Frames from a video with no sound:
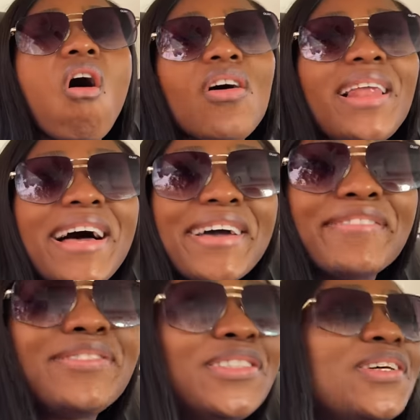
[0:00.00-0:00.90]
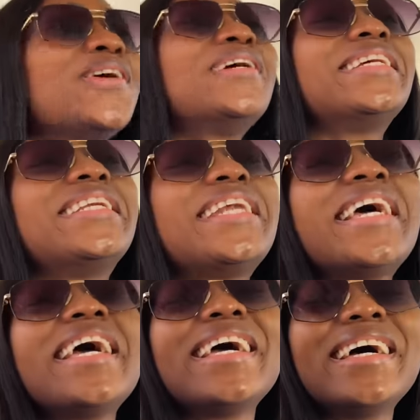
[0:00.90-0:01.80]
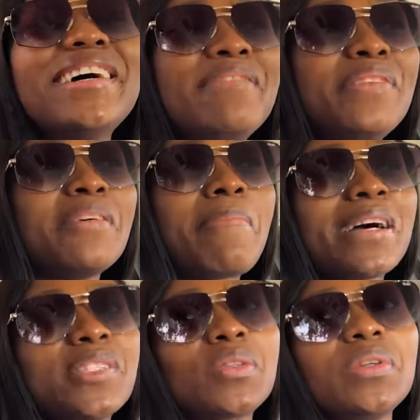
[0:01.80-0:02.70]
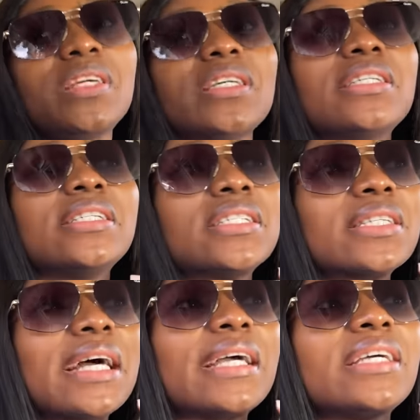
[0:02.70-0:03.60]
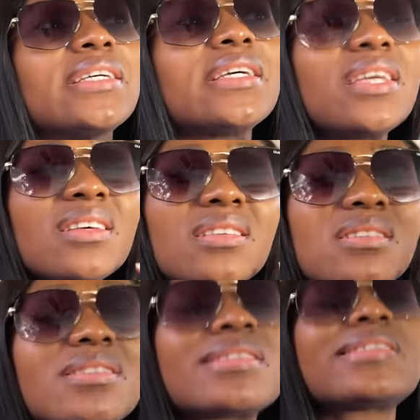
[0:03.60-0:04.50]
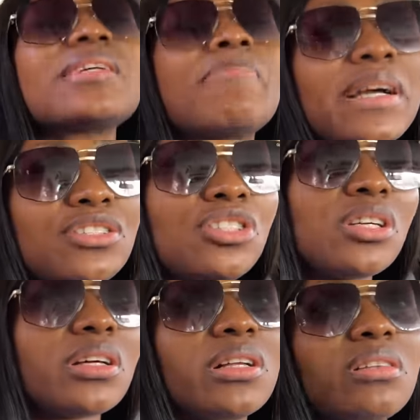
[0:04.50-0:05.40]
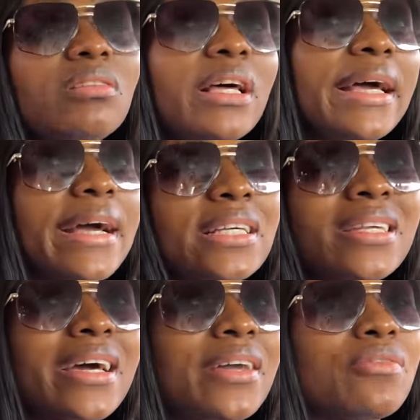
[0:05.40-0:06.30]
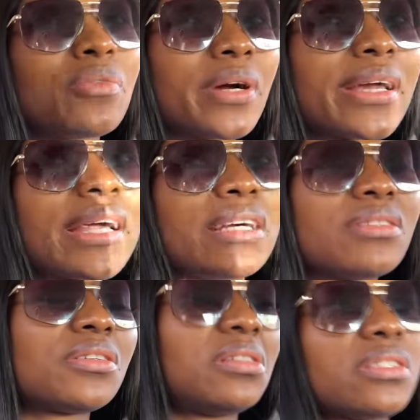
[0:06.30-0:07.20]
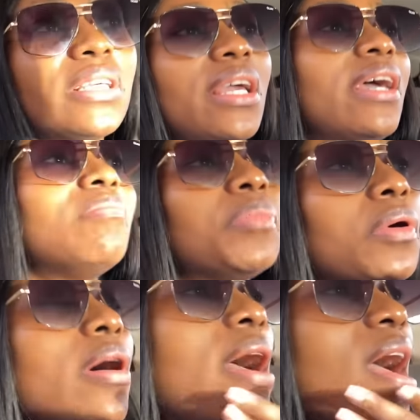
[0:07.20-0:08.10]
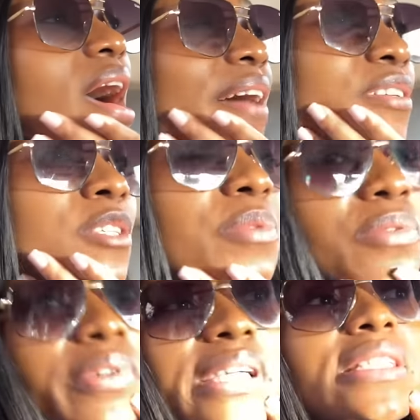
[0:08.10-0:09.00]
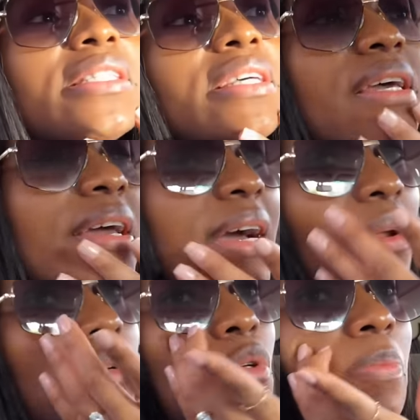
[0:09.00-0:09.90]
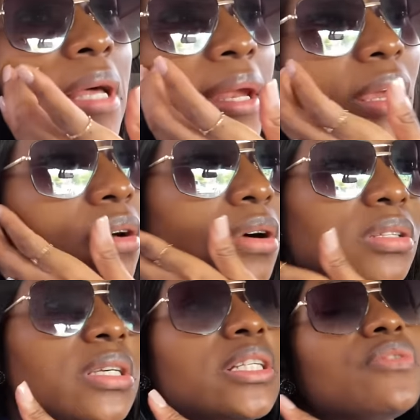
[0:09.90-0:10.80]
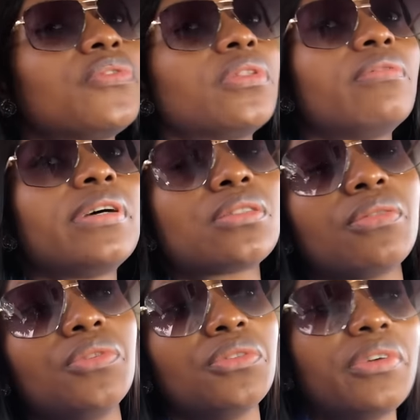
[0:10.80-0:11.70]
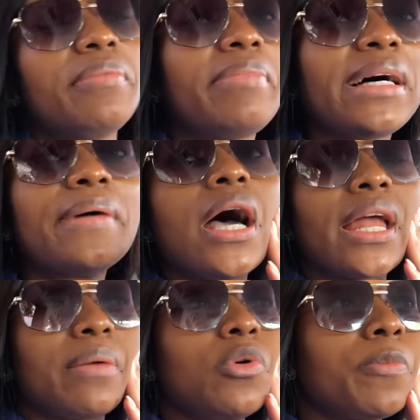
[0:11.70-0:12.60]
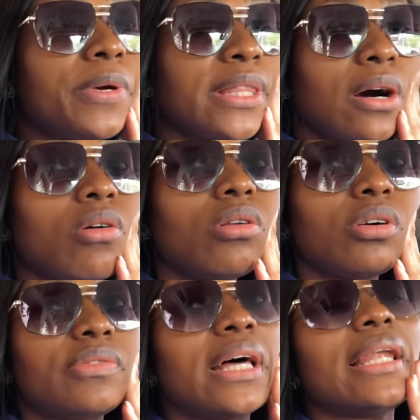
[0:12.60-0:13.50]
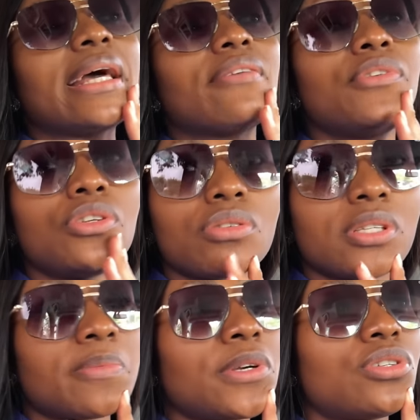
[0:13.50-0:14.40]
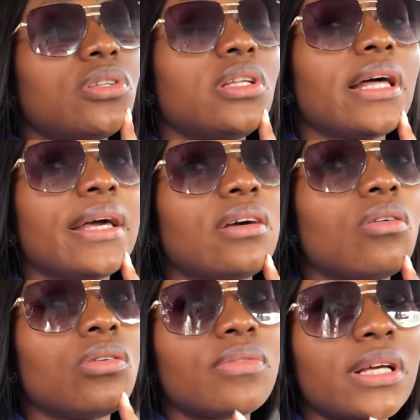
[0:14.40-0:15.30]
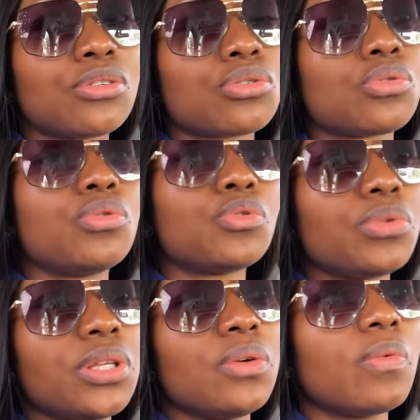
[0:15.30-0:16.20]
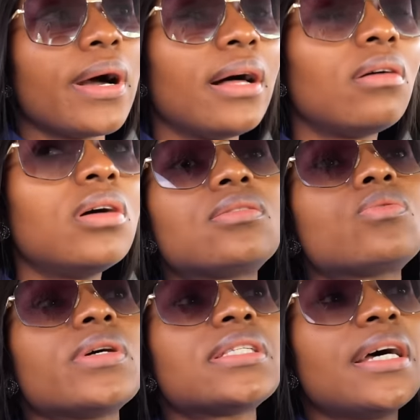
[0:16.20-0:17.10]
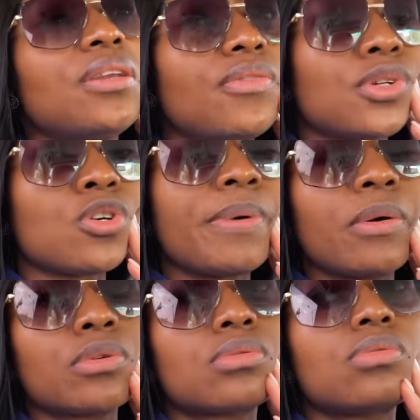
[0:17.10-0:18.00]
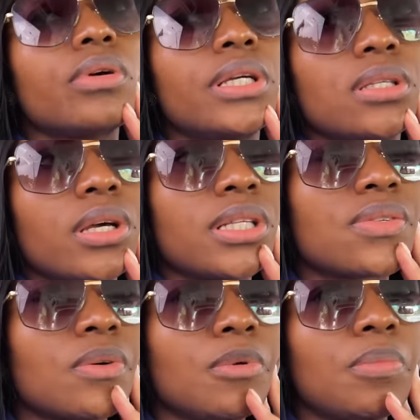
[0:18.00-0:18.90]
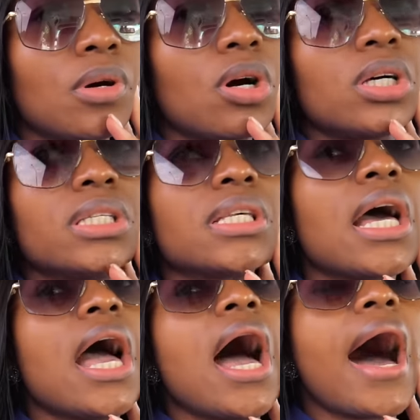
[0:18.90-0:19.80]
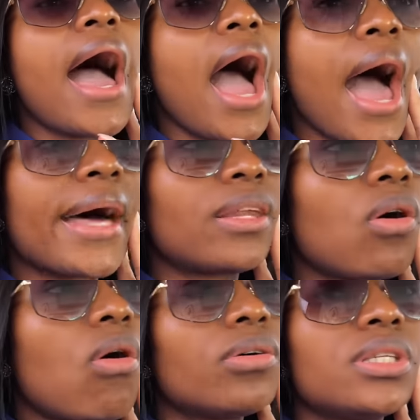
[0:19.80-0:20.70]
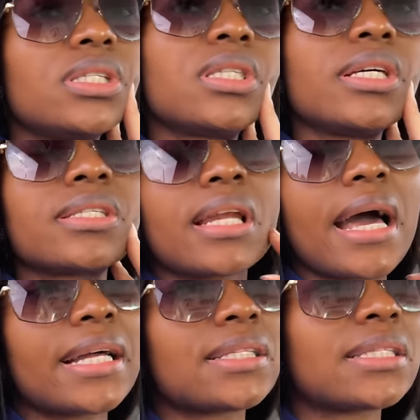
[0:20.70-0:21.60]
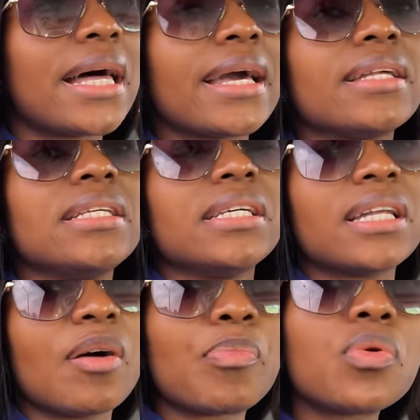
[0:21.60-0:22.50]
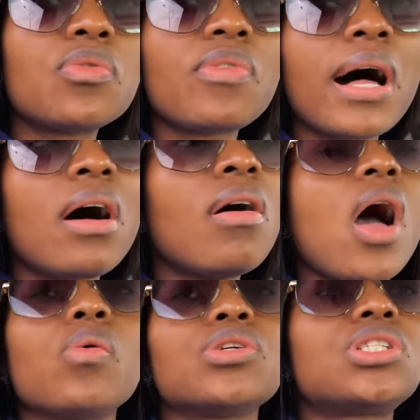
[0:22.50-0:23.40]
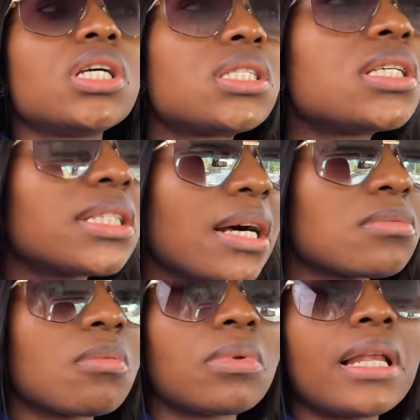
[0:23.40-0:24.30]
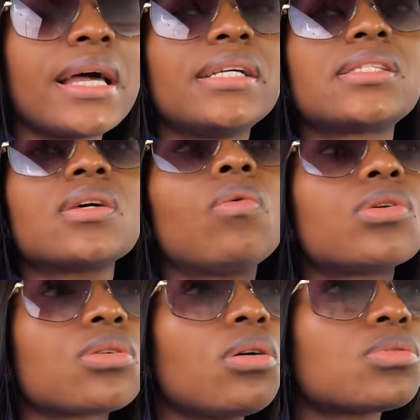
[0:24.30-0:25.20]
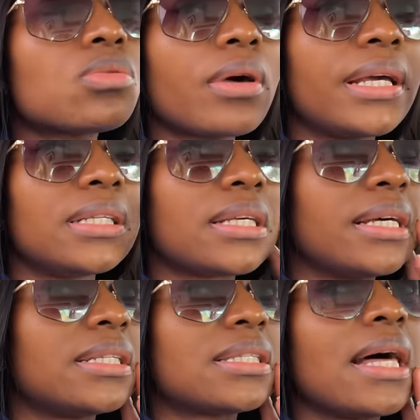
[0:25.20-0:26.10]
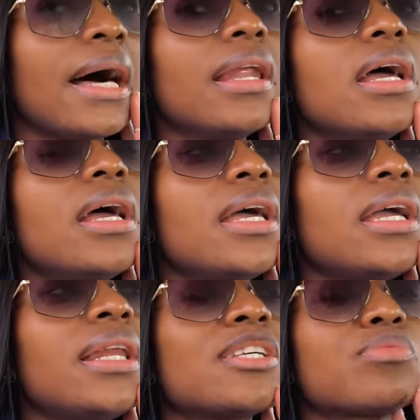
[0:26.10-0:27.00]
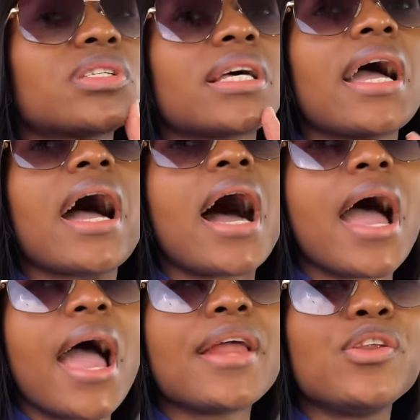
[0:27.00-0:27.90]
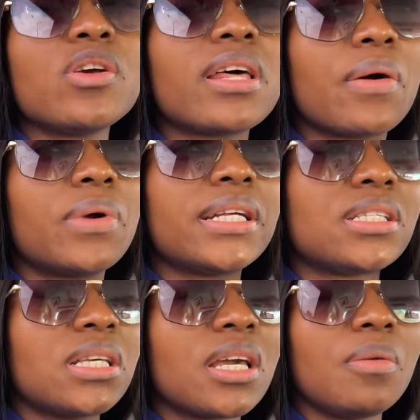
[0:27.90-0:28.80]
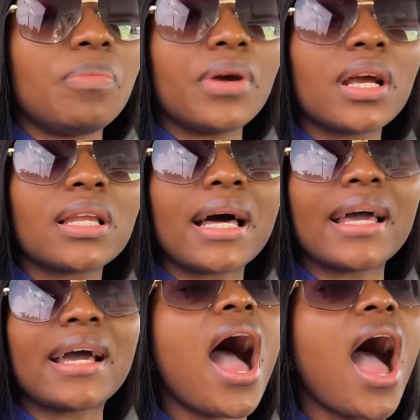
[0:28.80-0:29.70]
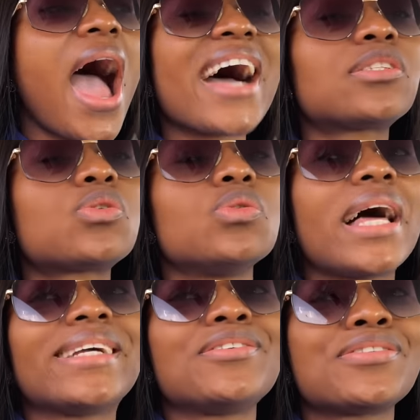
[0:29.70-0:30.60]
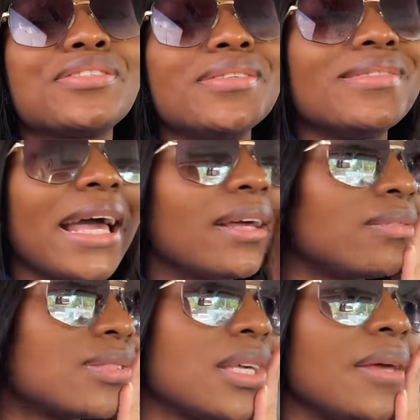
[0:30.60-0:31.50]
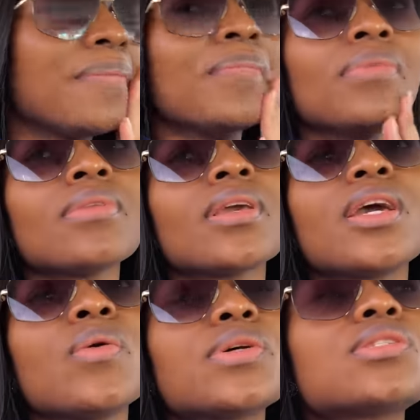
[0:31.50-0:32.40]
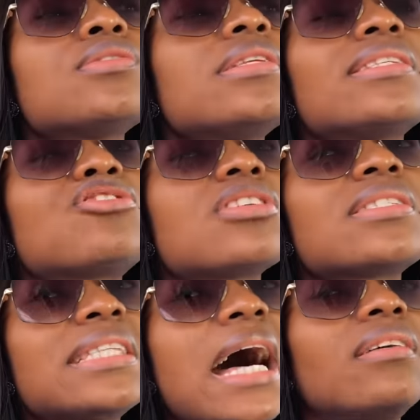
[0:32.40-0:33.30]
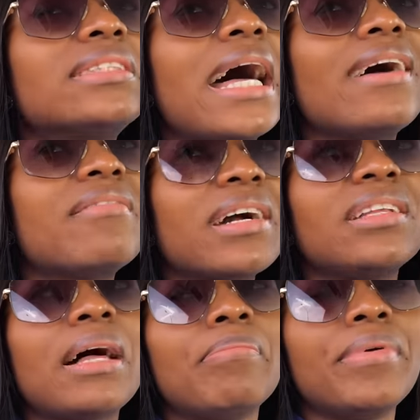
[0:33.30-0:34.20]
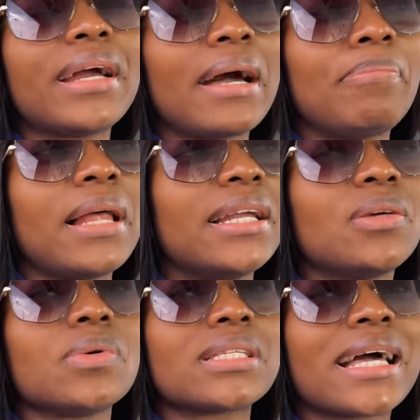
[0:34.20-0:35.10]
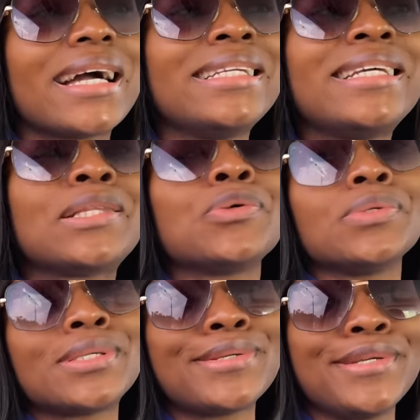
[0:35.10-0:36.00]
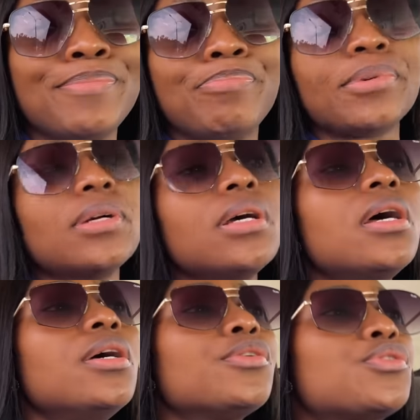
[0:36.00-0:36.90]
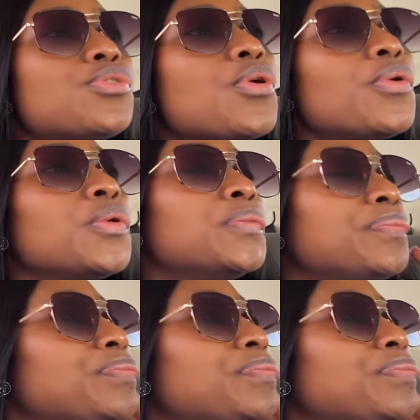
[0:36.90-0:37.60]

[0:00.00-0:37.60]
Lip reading: all I've done in the past week is like sleep and chill. Like I said, I'm kind of working out seriously again, but I've just been resting and also planning content for the rest of November, and I'm hoping that all of that, like videos especially, like all of that just goes really well. Towards the end of October, it was so intense for me because I had all these things that I had like needed approval. I was chasing down some clients. It was also intense that in as much as I knew that I wanted to take a break, like I had to like just like see, it wasn't just now that regular break I planned. It was like I needed to sleep. So